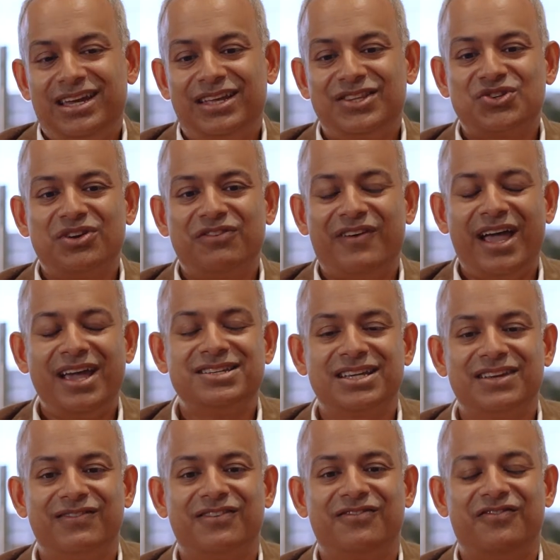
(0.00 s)
And so if I had to
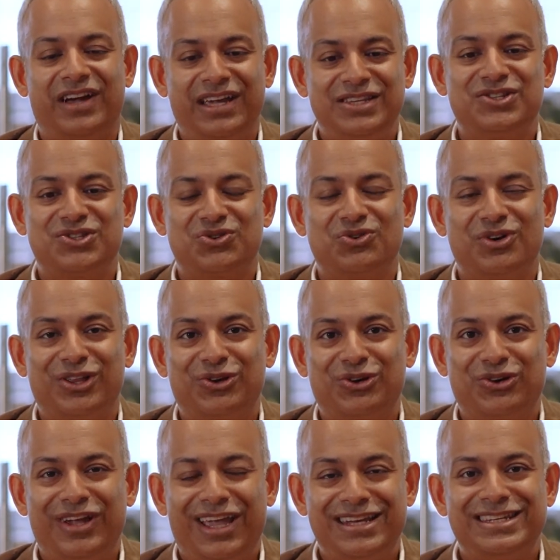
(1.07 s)
give advice to
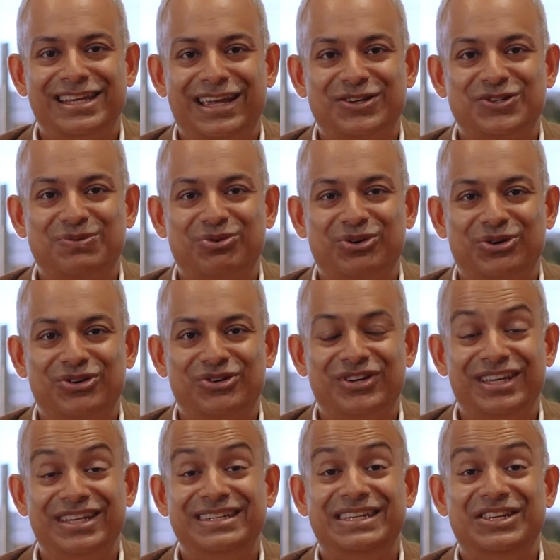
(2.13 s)
other edtech entrepreneur
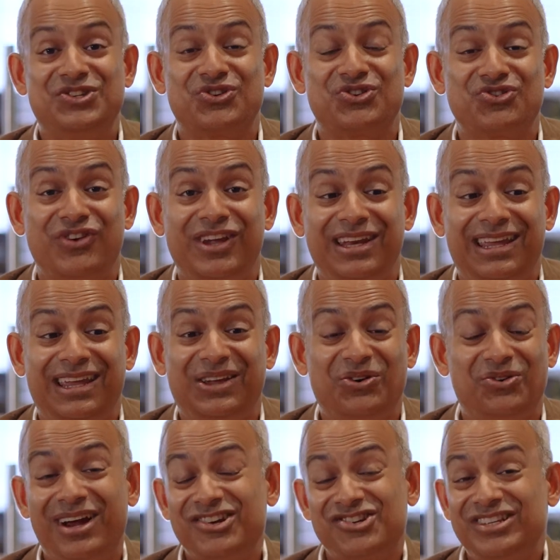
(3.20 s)
in teacher training,
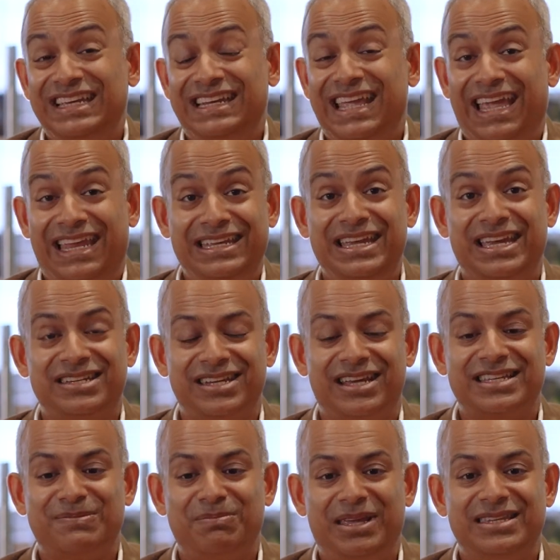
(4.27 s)
or actually in any
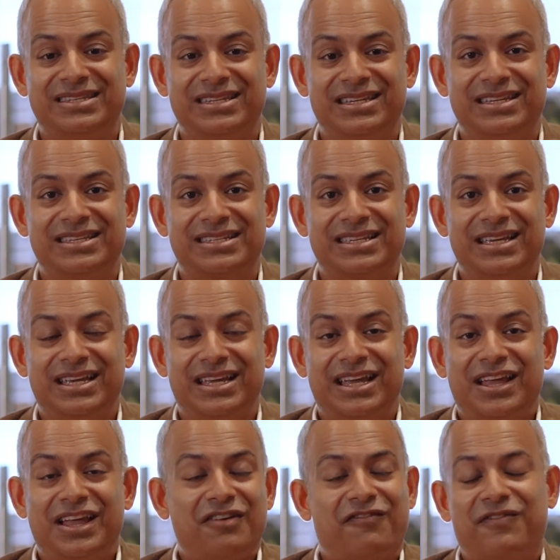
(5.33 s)
edtech space, is
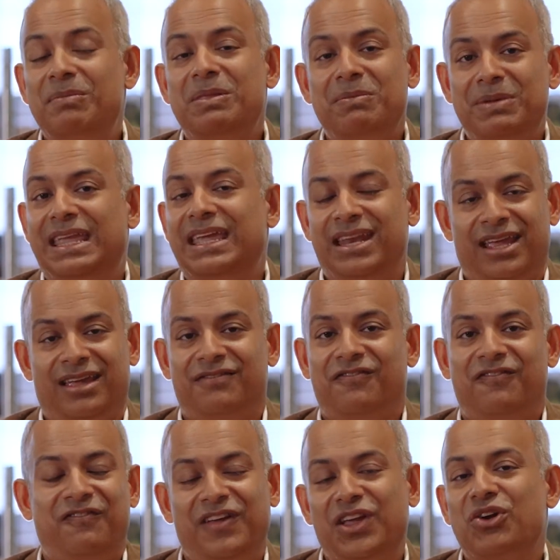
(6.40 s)
from the beginning,
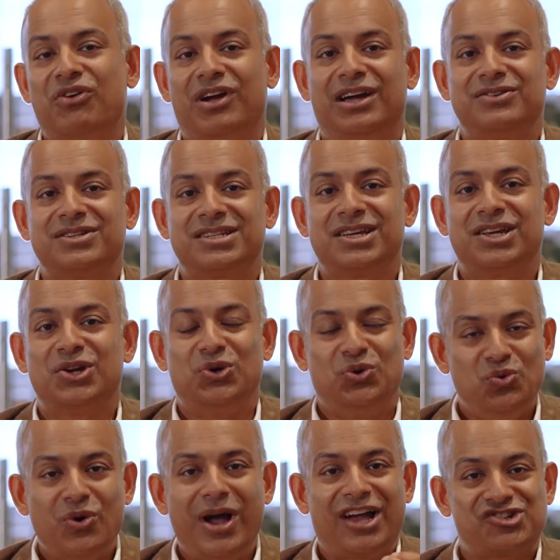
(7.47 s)
figure out
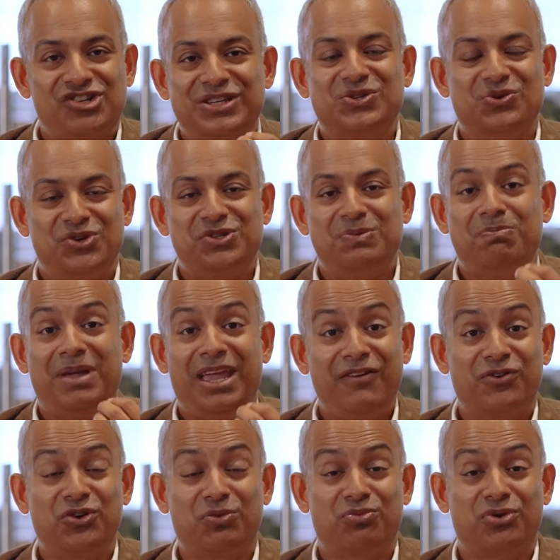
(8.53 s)
who actually is going to pay
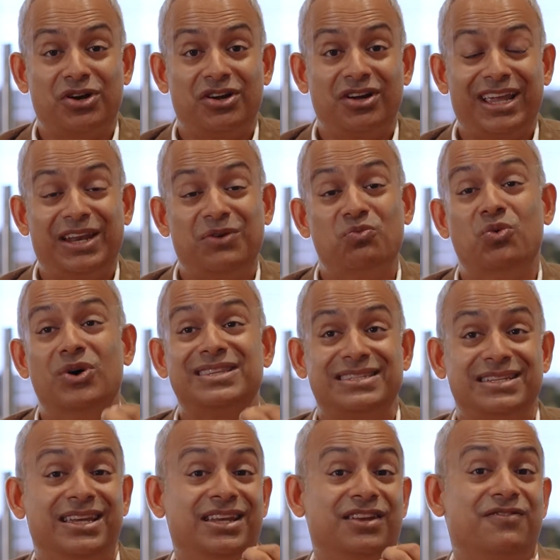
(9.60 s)
for your product and what's
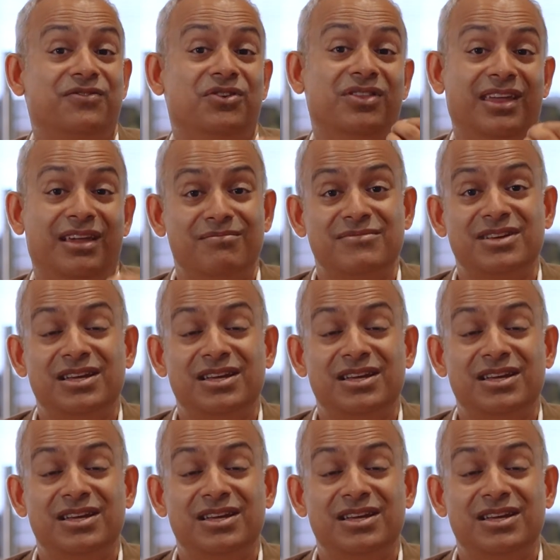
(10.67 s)
in it for them.